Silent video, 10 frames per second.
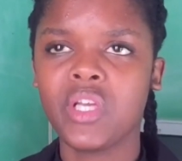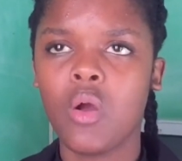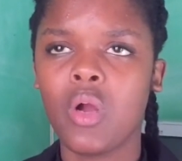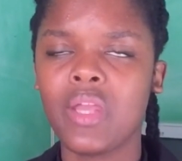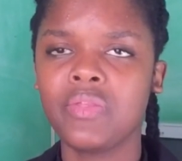
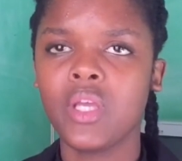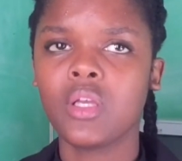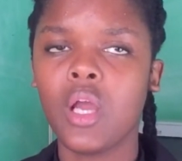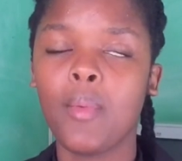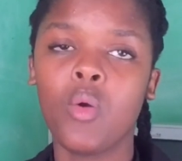I
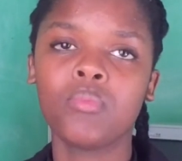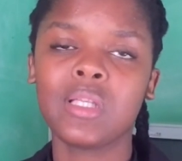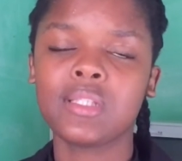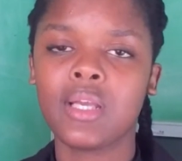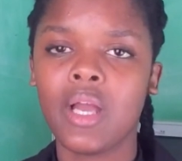think
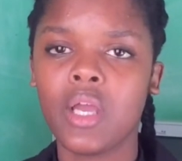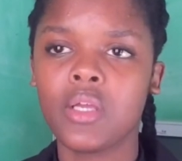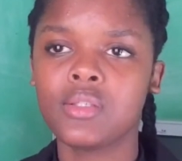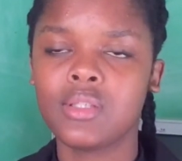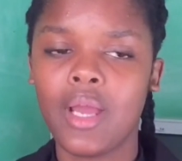Abaunga
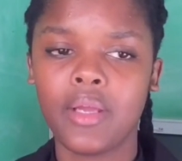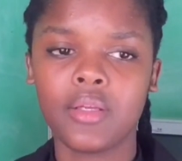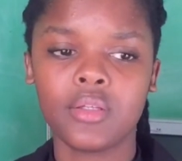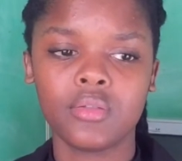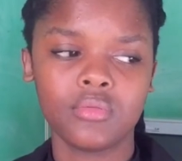Sekaya is
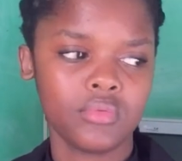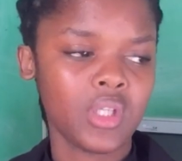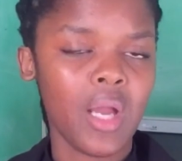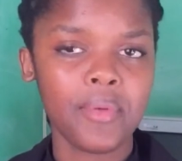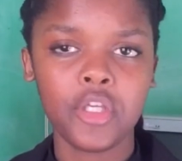like
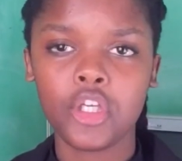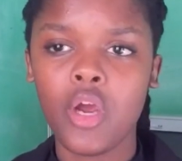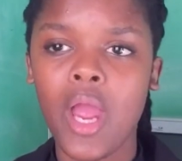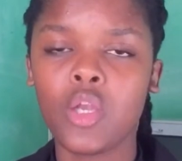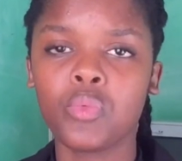coming
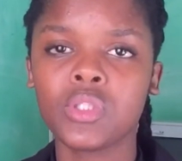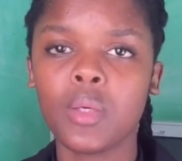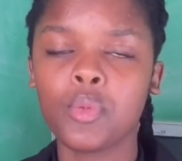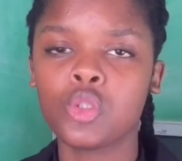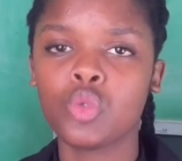here and we're
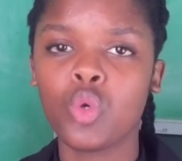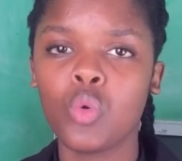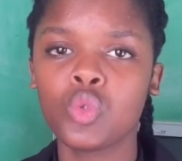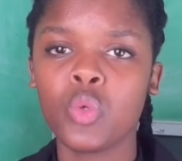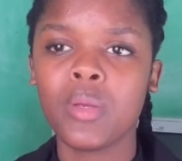supposed to
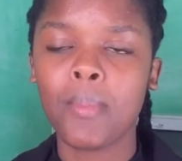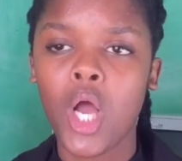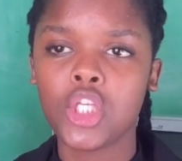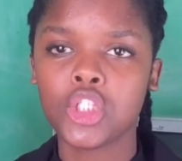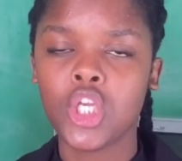go to
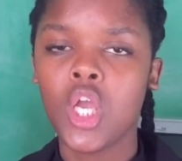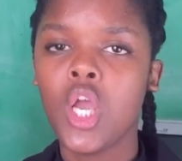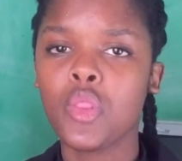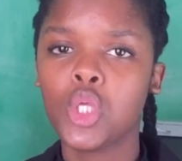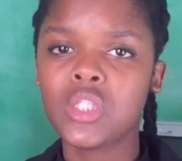Image
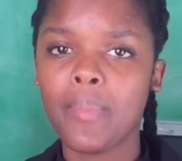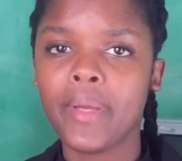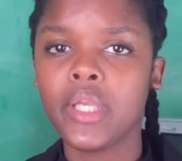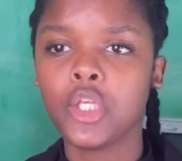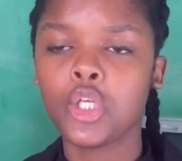that's
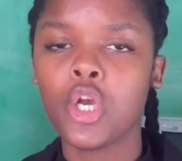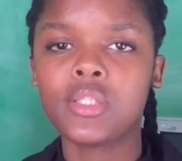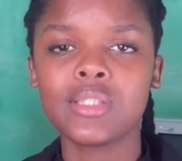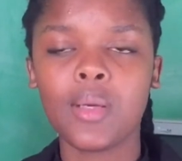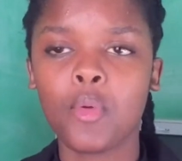happening here
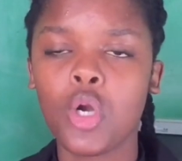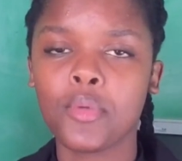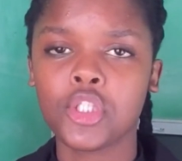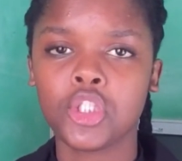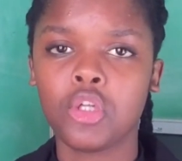in Samora
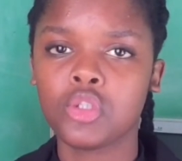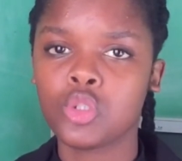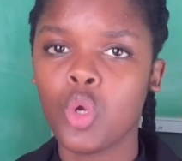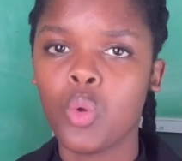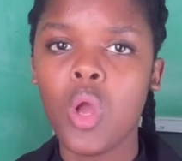Machel.
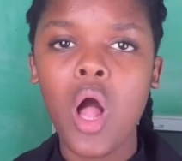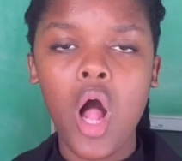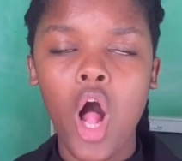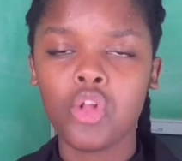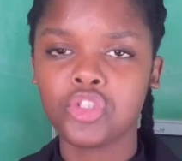So
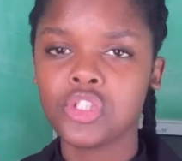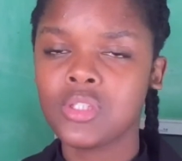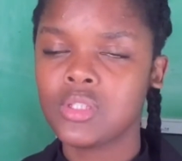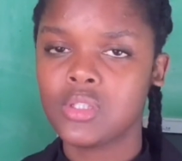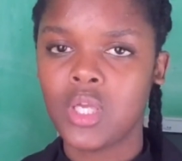I'll
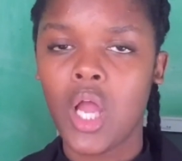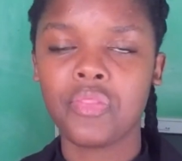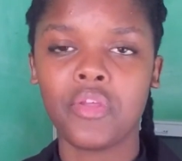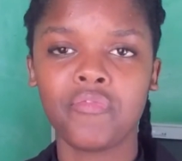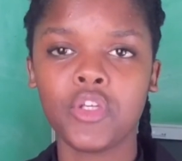just
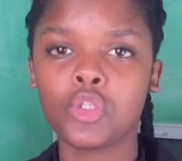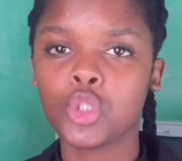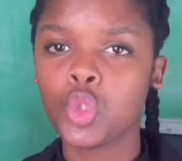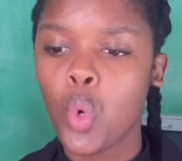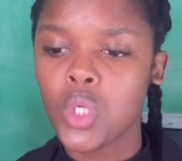cut the video
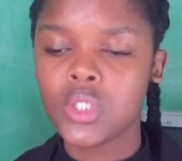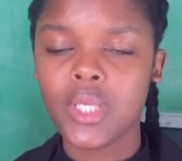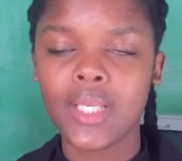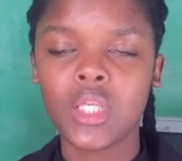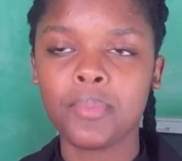short
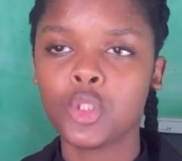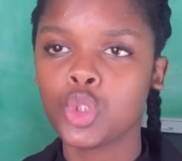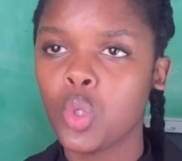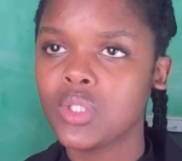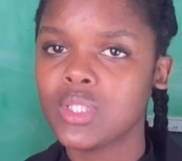and keep it
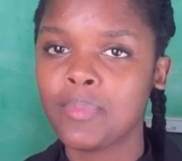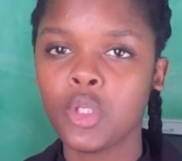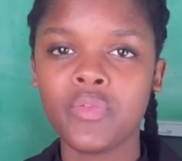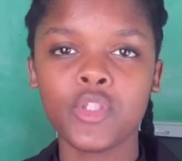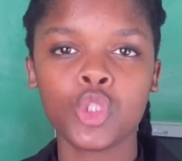short. I'm
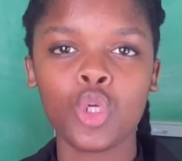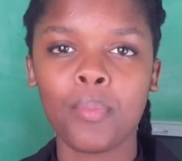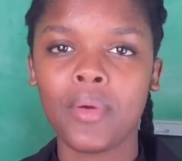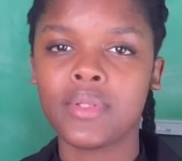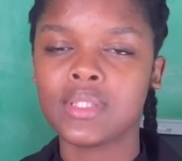not even sure
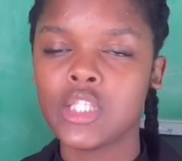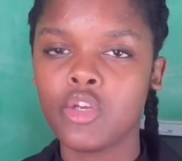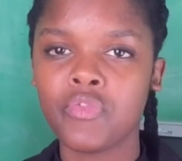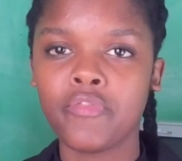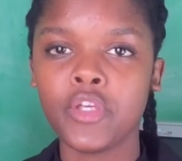about the size
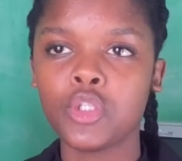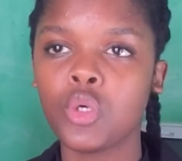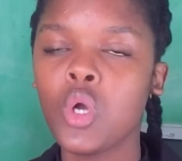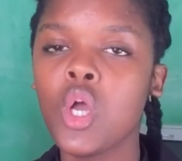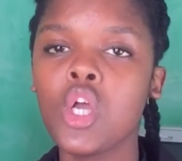of the video.